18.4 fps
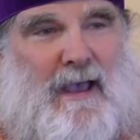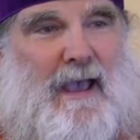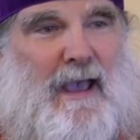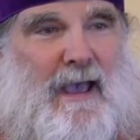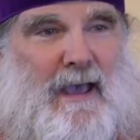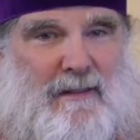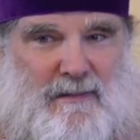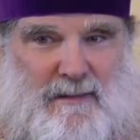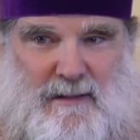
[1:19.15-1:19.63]

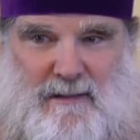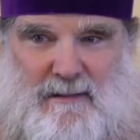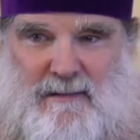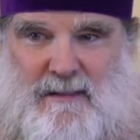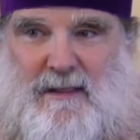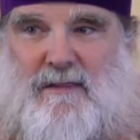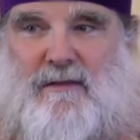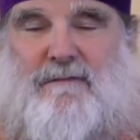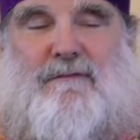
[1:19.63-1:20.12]
and the,
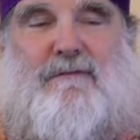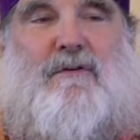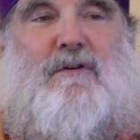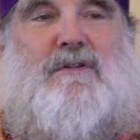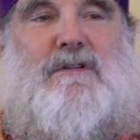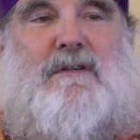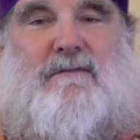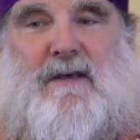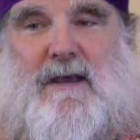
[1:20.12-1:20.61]
then the
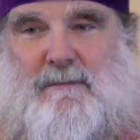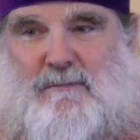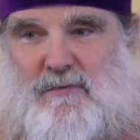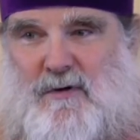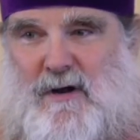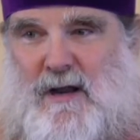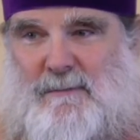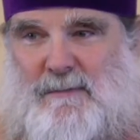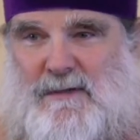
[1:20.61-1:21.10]
fruits of that
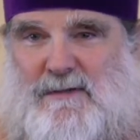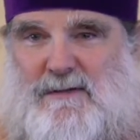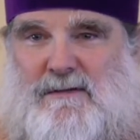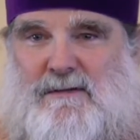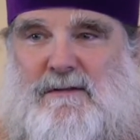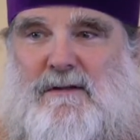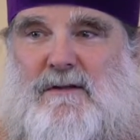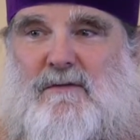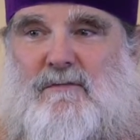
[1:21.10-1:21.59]

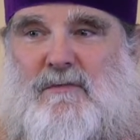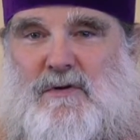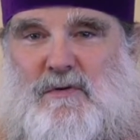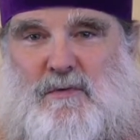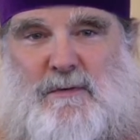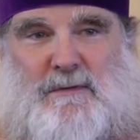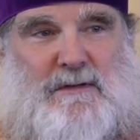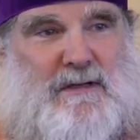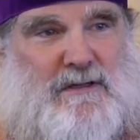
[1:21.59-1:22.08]
promise, which
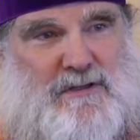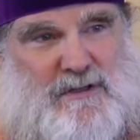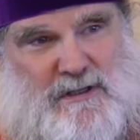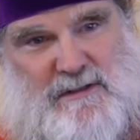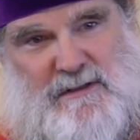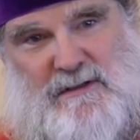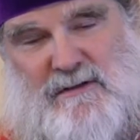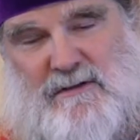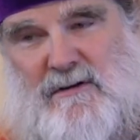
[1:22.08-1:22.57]
was
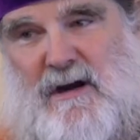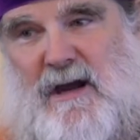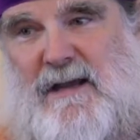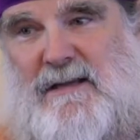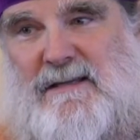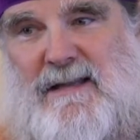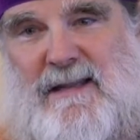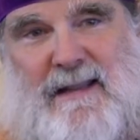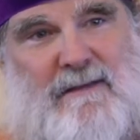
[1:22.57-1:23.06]
Jesus
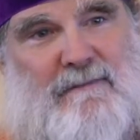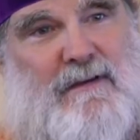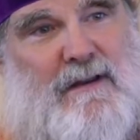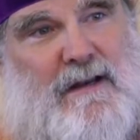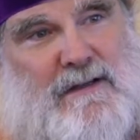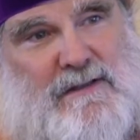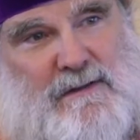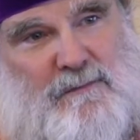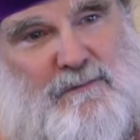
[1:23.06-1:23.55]
Christ
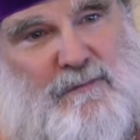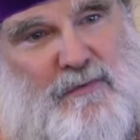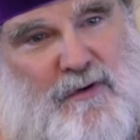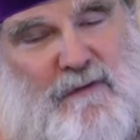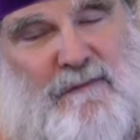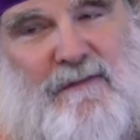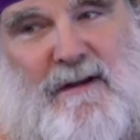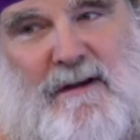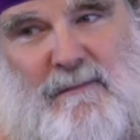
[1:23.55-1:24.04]
living as a
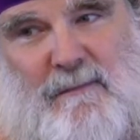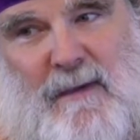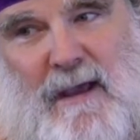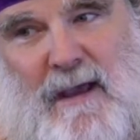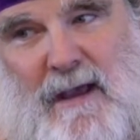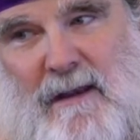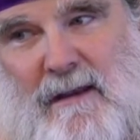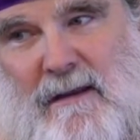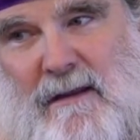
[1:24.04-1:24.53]
perfect
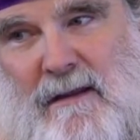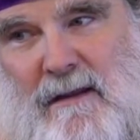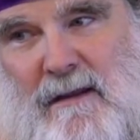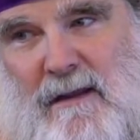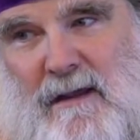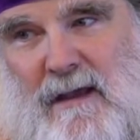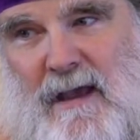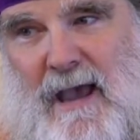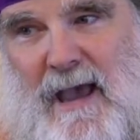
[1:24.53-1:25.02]
man
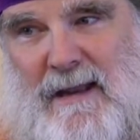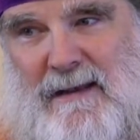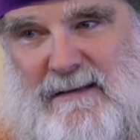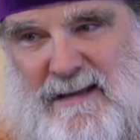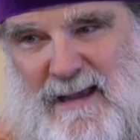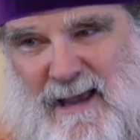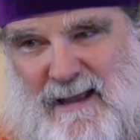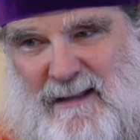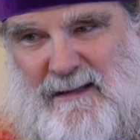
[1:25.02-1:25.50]
and
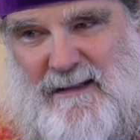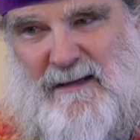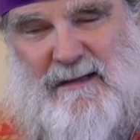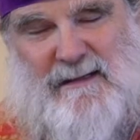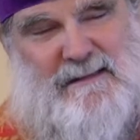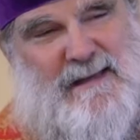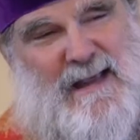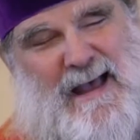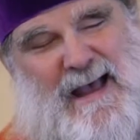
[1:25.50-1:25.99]
telling
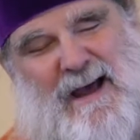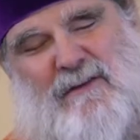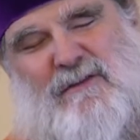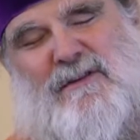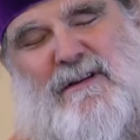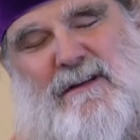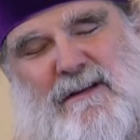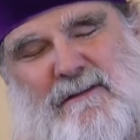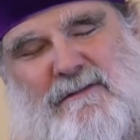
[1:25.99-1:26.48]
us how
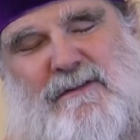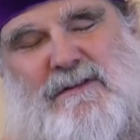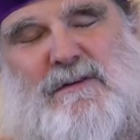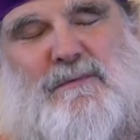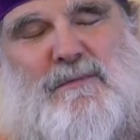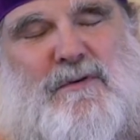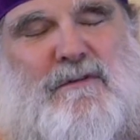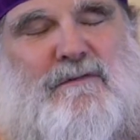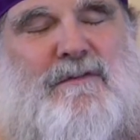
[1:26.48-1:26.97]
to live as
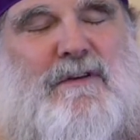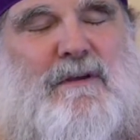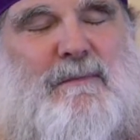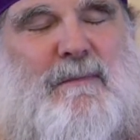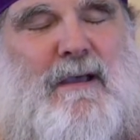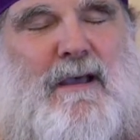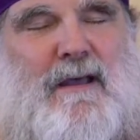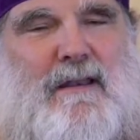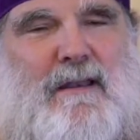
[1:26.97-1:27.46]
a perfect
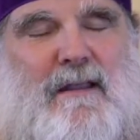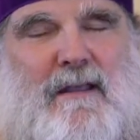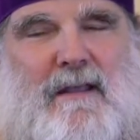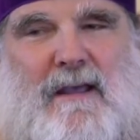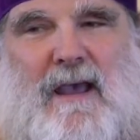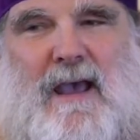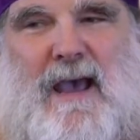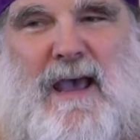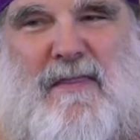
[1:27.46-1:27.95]
man.
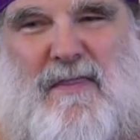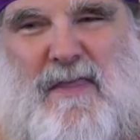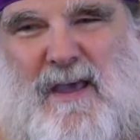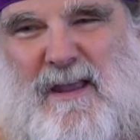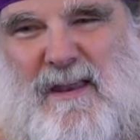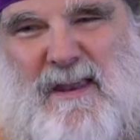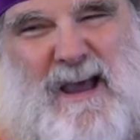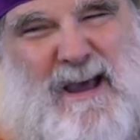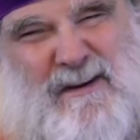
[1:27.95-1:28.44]
And
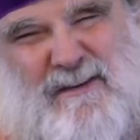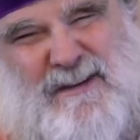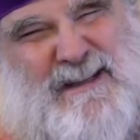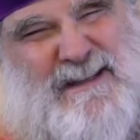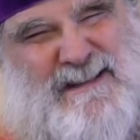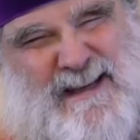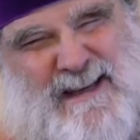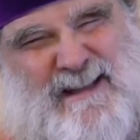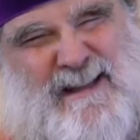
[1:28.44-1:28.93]
then not
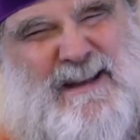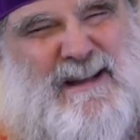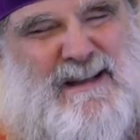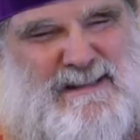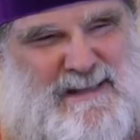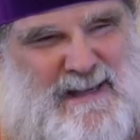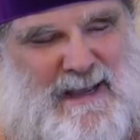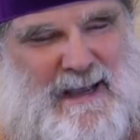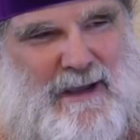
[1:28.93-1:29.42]
only telling
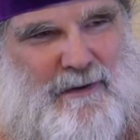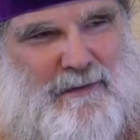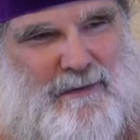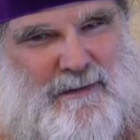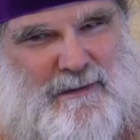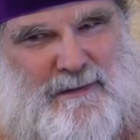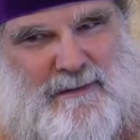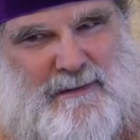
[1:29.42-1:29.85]
us how,